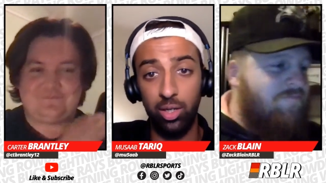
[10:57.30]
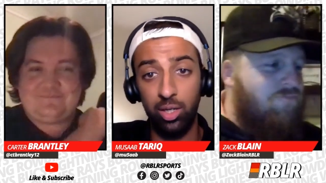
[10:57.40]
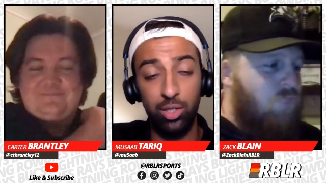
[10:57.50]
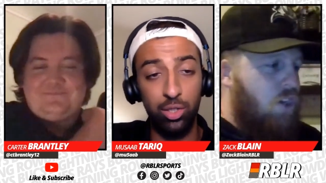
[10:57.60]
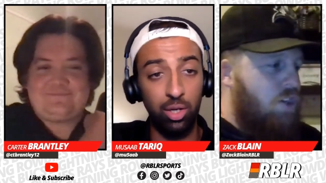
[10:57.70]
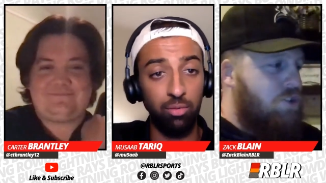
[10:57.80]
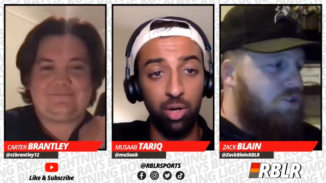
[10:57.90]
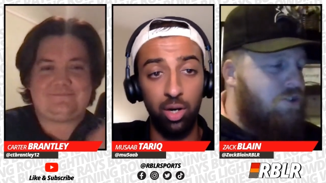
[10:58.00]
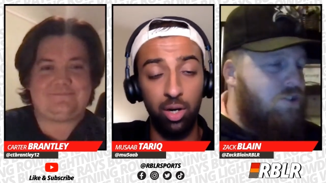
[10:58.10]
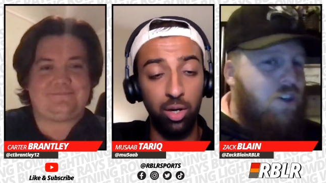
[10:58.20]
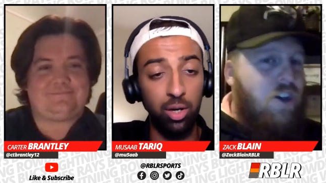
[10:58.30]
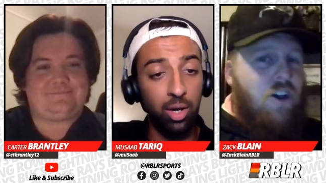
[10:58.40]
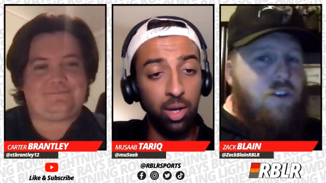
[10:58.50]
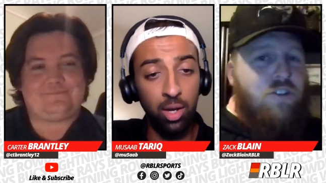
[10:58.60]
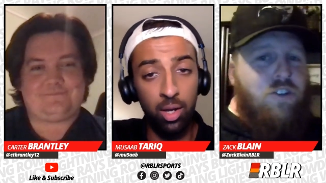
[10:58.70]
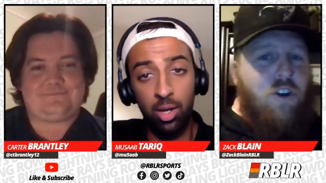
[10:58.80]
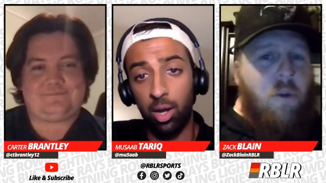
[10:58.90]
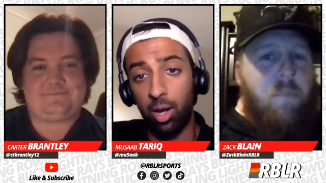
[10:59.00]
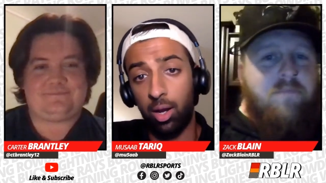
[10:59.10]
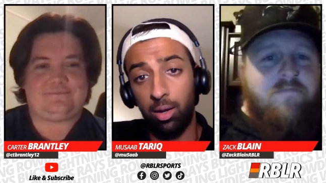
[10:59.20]
Speaker 1: Ke'Shawn Vaughn,
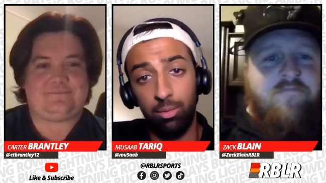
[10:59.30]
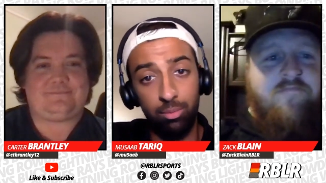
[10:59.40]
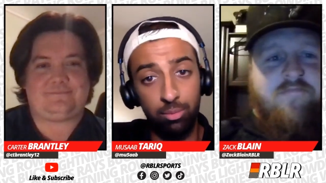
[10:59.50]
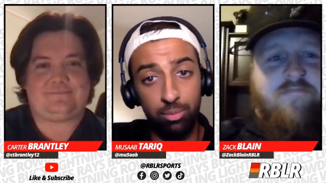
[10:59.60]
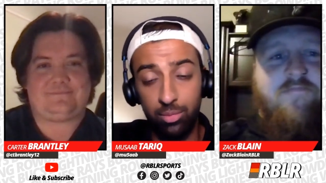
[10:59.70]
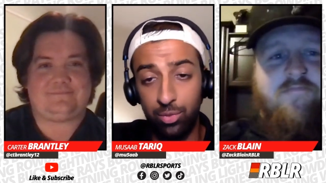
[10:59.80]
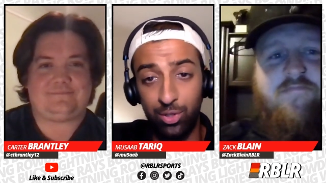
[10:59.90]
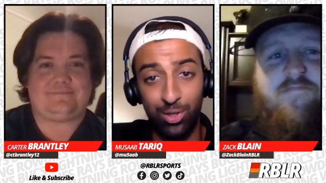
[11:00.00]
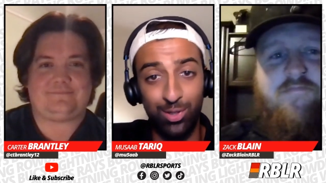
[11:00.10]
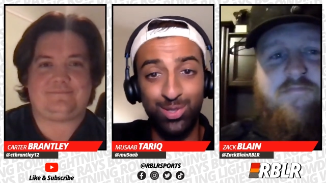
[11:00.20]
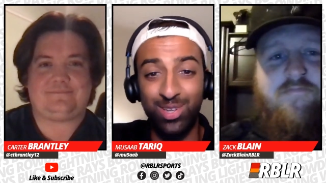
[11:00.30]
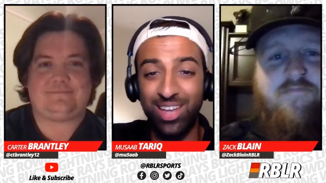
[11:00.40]
yep. uh, just